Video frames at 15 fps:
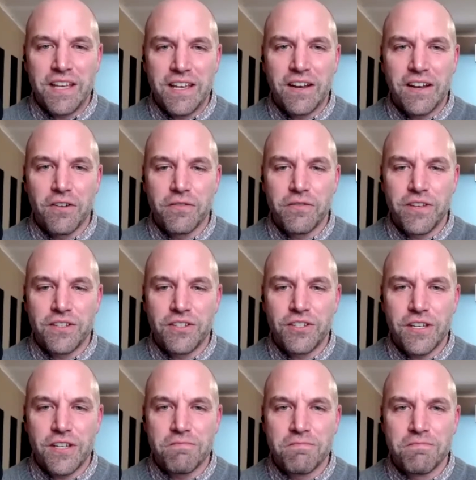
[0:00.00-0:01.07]
take care of His
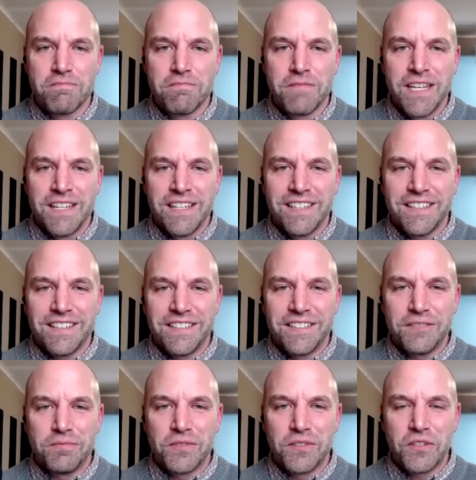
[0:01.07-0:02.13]
sheep.
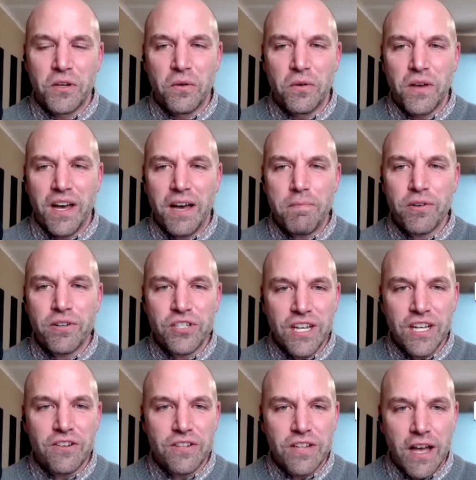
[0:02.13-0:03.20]
Um, so I
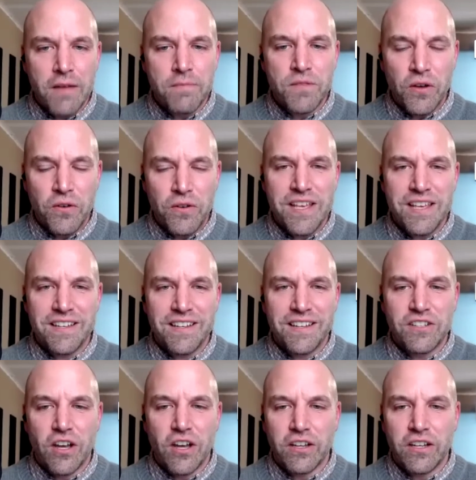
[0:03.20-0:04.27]
appreciate your time, Tony,
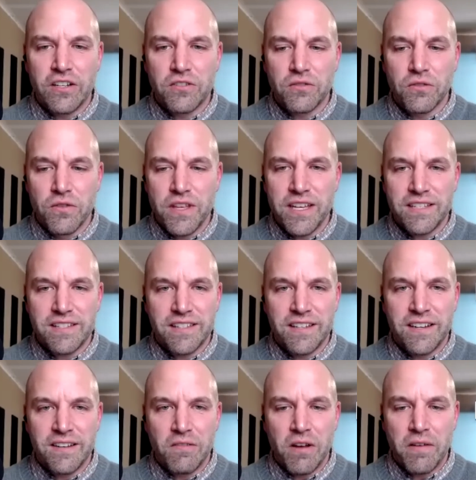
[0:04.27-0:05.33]
uh, talking us through this,
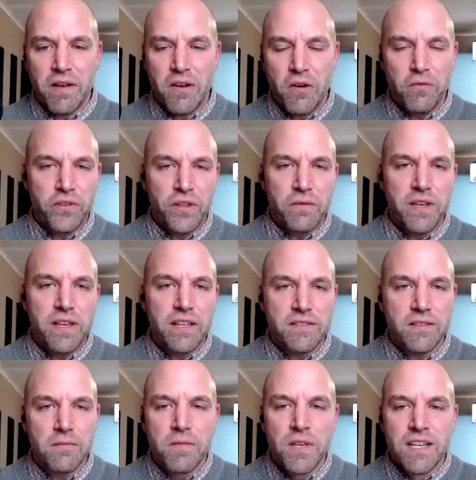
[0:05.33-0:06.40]
and hopefully we
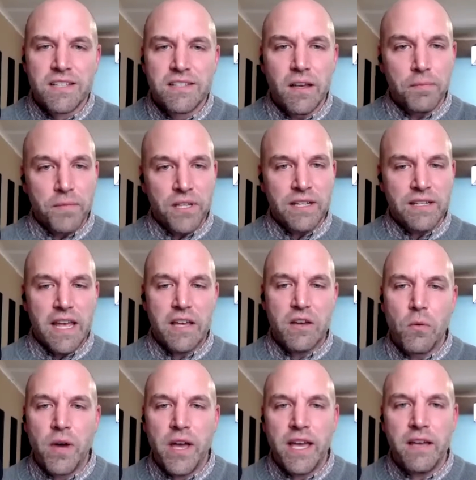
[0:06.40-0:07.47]
get some something to take
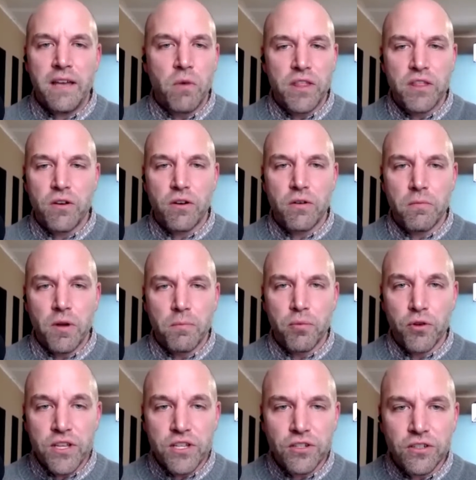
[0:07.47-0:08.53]
away. Whether you're a
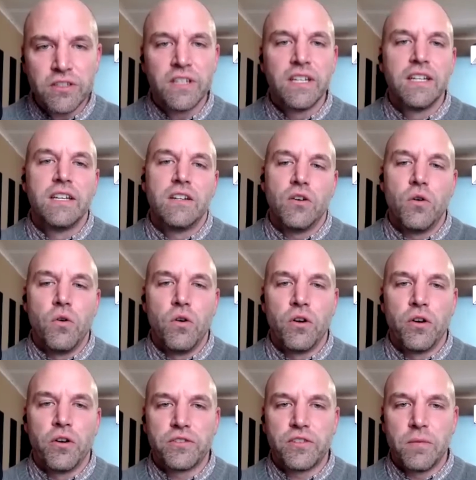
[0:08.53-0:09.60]
preacher
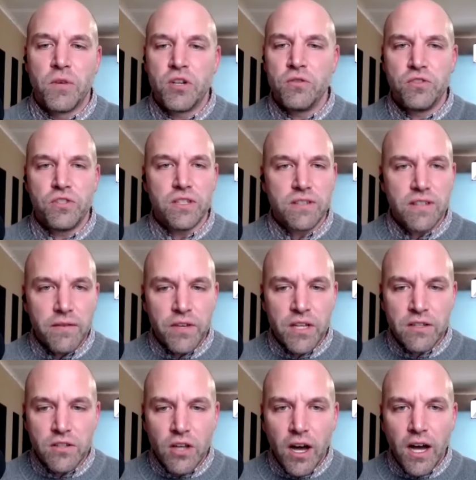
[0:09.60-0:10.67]
or someone who's just
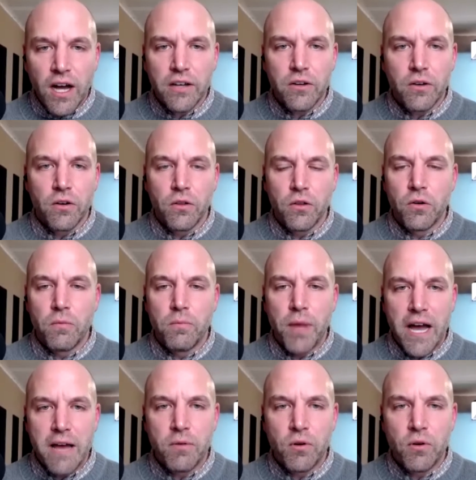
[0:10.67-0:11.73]
giving a talk or a little
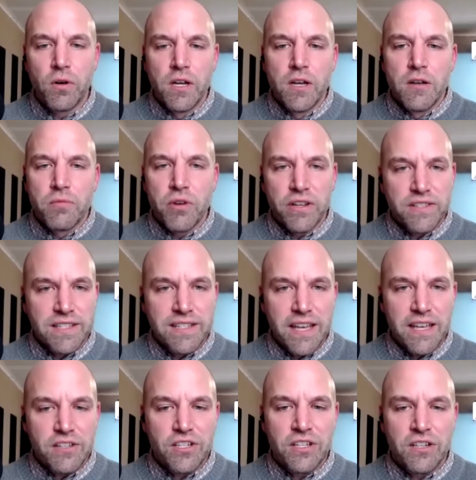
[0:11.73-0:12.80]
Bible
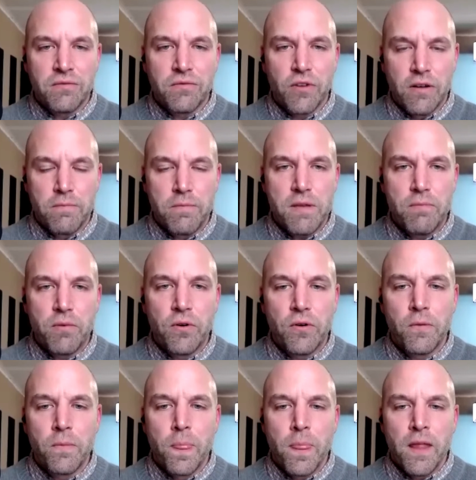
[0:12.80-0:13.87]
presentation in front of
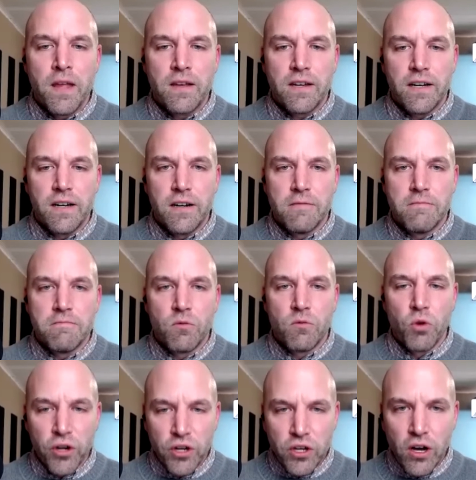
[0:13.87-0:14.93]
people, um,
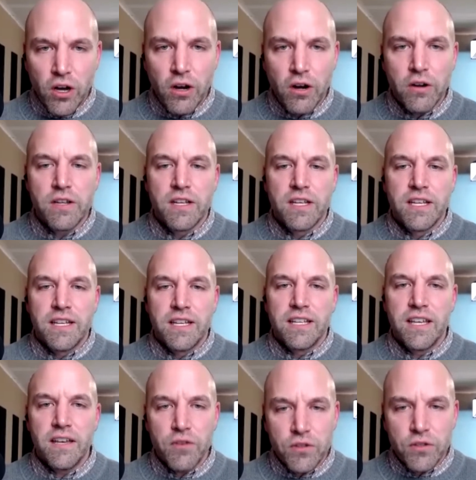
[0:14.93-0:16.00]
work hard,
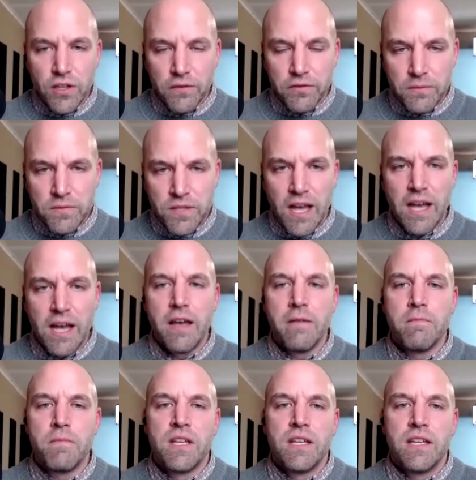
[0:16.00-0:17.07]
give yourself some
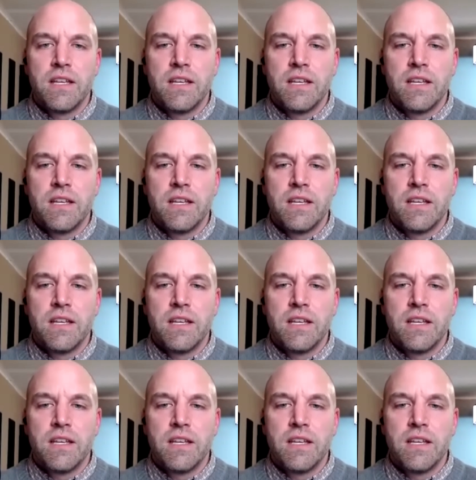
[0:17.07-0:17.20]
time.